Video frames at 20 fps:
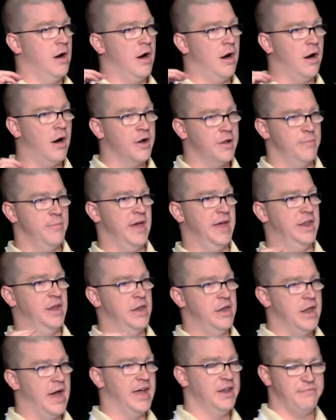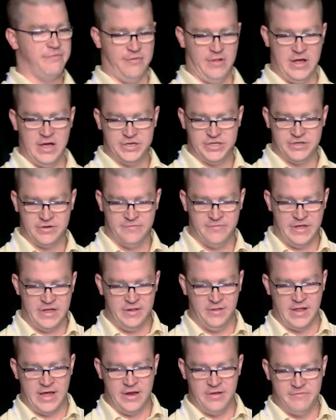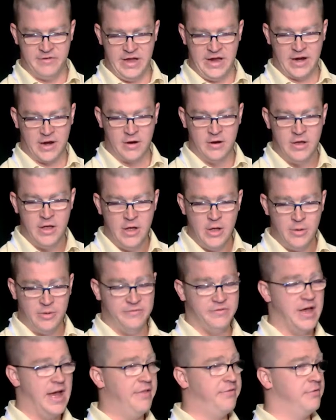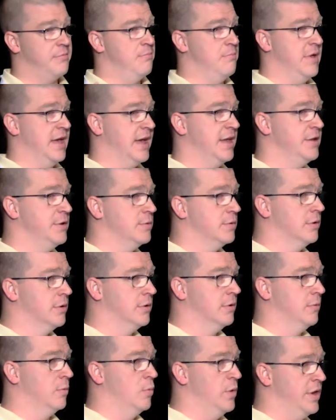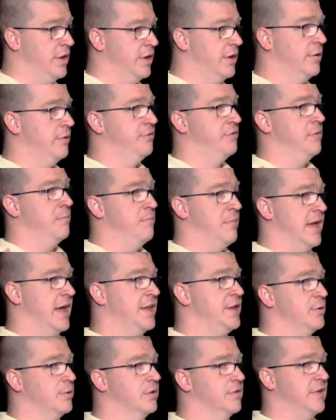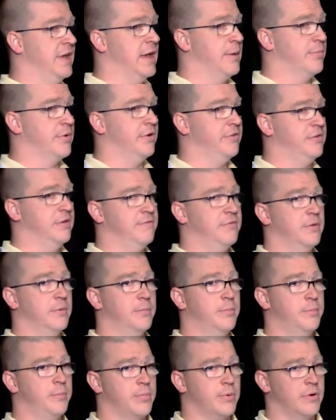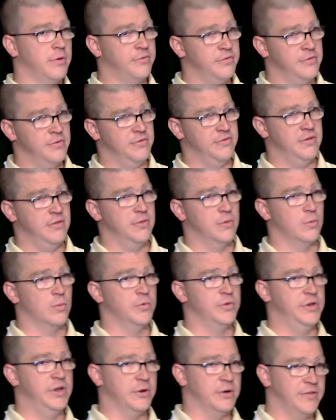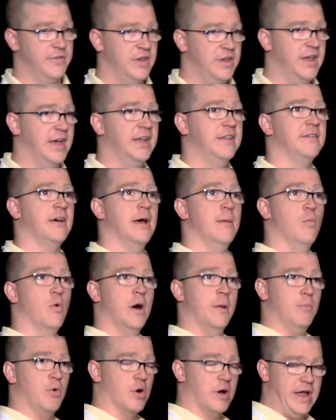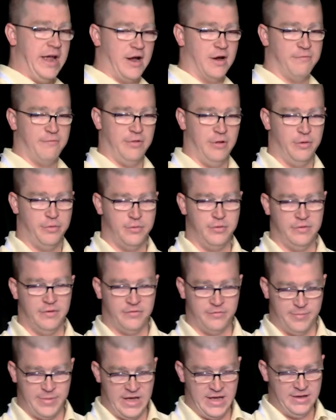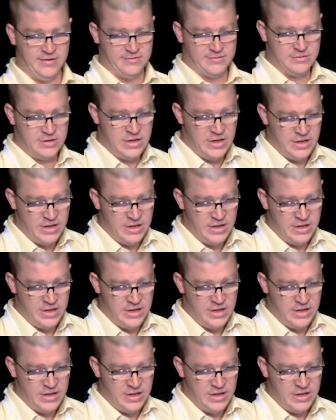automated night flush of inlet of air. We've got some manual windows and manual dampers if the persons during the daytime want more airflow through the space.